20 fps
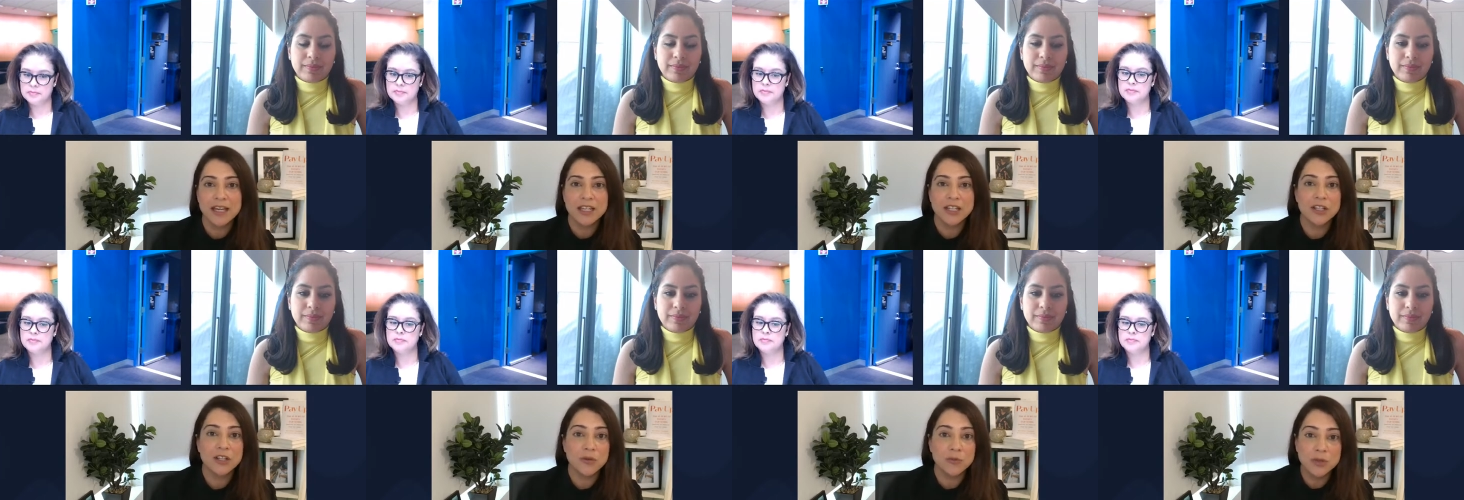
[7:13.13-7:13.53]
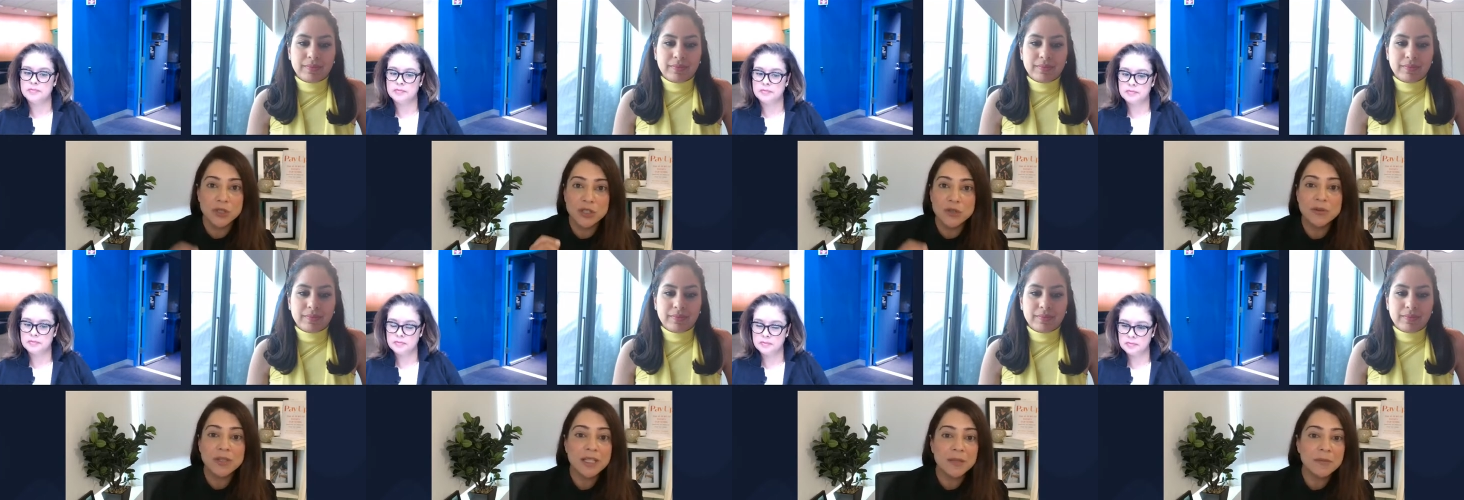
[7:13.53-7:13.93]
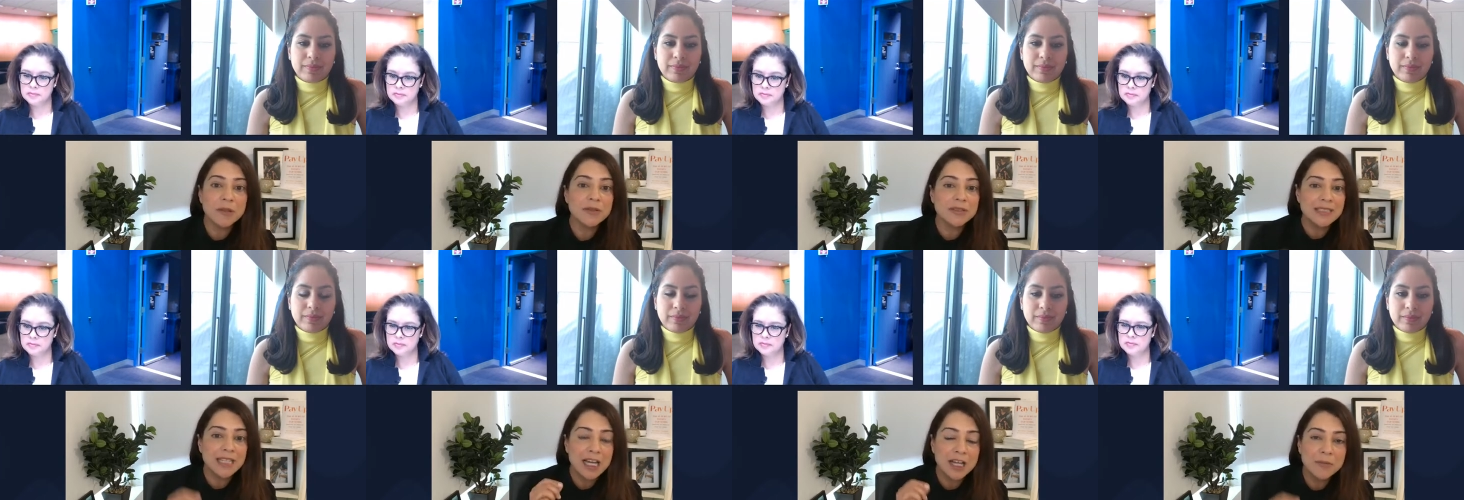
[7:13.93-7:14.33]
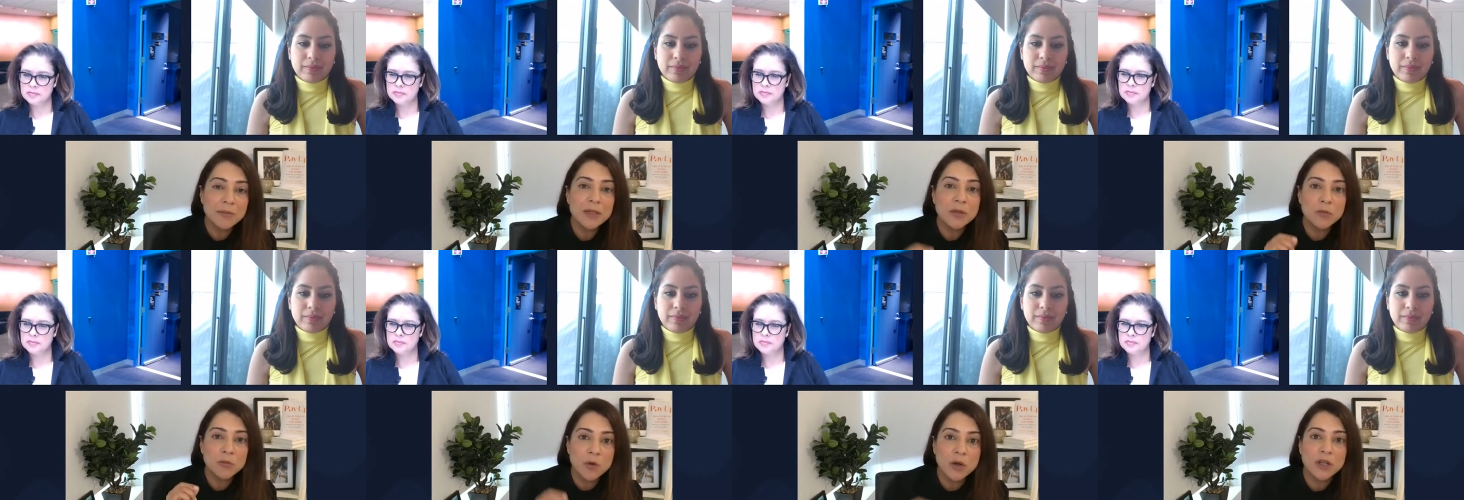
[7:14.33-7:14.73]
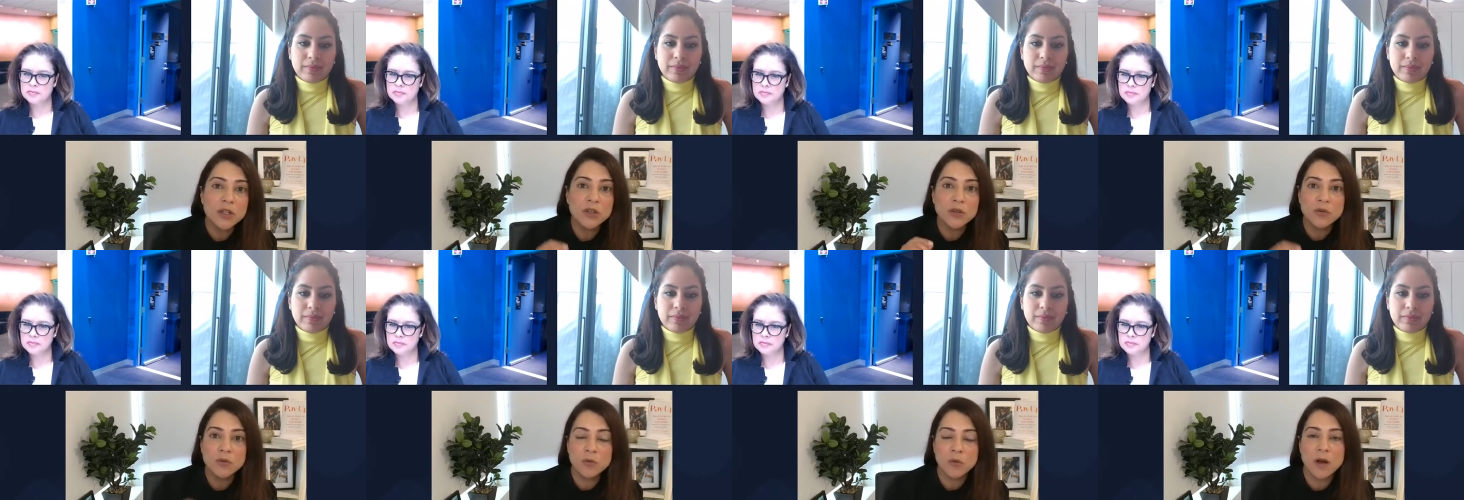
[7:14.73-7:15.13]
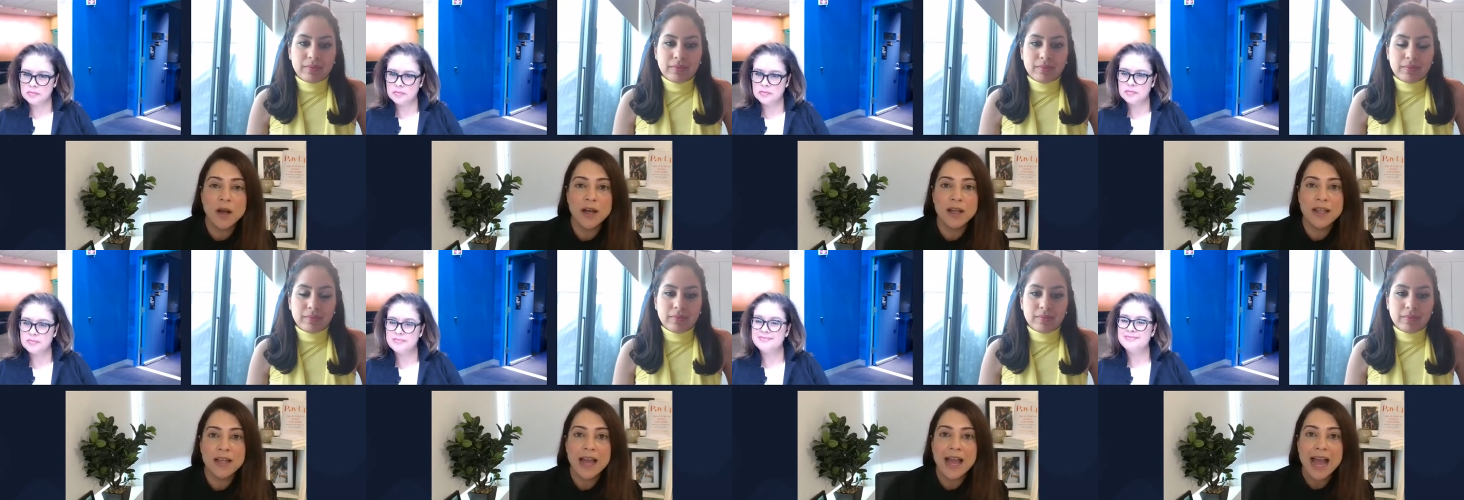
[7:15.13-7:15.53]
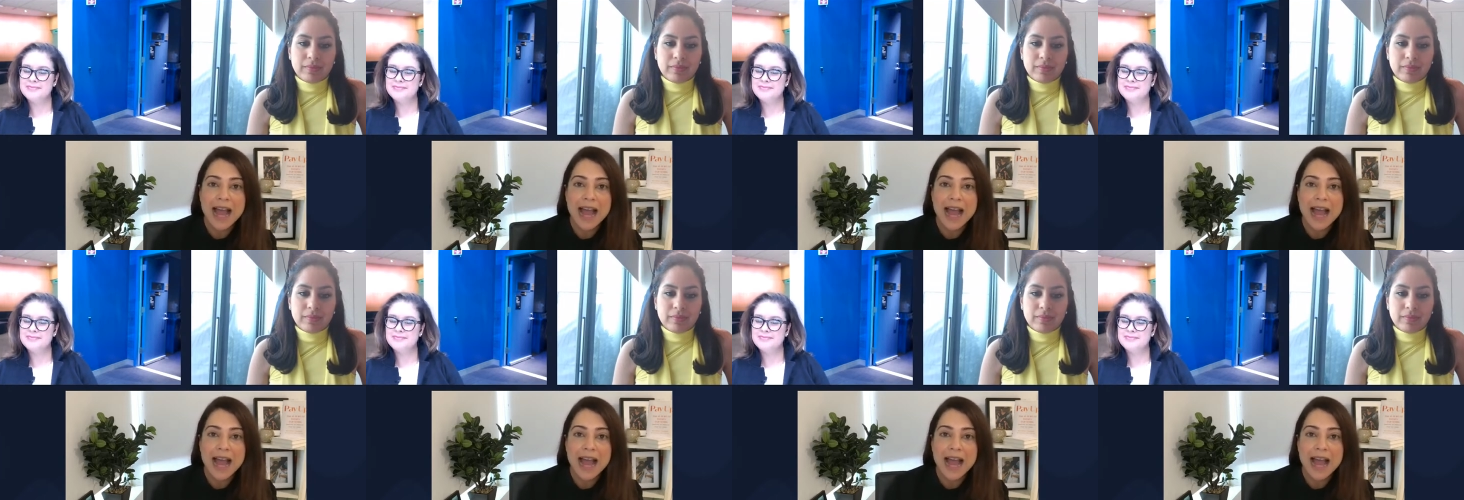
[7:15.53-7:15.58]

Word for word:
Speaker 1: You know, when you email, tell me what you want,